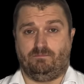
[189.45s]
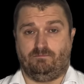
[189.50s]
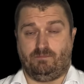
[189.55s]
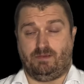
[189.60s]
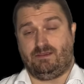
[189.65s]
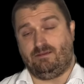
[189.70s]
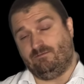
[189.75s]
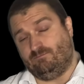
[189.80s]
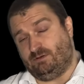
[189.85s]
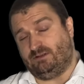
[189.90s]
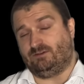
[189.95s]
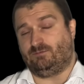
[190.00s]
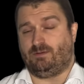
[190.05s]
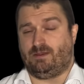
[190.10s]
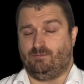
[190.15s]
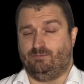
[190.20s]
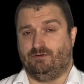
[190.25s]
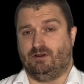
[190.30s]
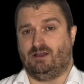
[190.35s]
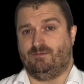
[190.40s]
p plus p
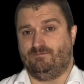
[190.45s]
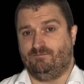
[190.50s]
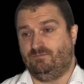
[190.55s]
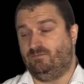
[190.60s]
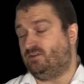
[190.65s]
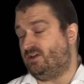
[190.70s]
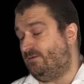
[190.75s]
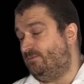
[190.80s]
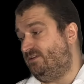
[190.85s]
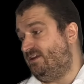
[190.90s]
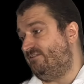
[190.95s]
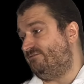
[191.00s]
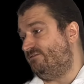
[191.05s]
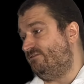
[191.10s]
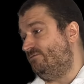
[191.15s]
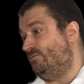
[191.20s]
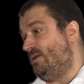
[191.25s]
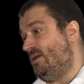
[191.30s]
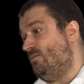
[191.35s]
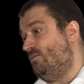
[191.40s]
prime, times f
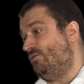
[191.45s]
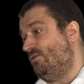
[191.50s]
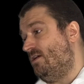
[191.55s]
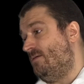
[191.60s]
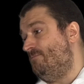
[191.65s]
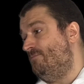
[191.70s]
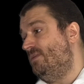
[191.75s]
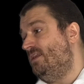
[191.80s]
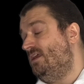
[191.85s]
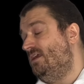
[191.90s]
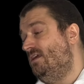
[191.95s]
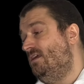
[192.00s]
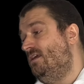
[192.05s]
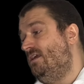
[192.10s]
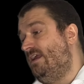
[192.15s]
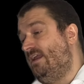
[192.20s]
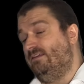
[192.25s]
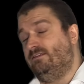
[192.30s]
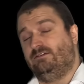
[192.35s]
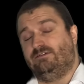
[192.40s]
of p prime,
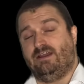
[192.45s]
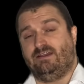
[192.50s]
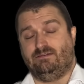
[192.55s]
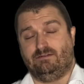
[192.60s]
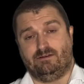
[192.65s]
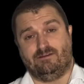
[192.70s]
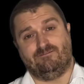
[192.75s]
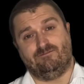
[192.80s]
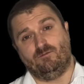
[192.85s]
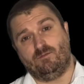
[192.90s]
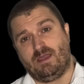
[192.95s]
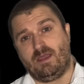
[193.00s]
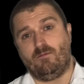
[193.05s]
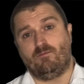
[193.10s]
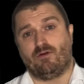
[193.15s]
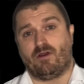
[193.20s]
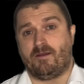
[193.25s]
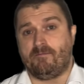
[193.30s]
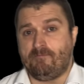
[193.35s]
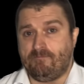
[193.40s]
integrated over p
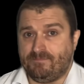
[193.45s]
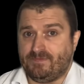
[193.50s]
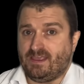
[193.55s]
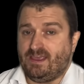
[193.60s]
prime.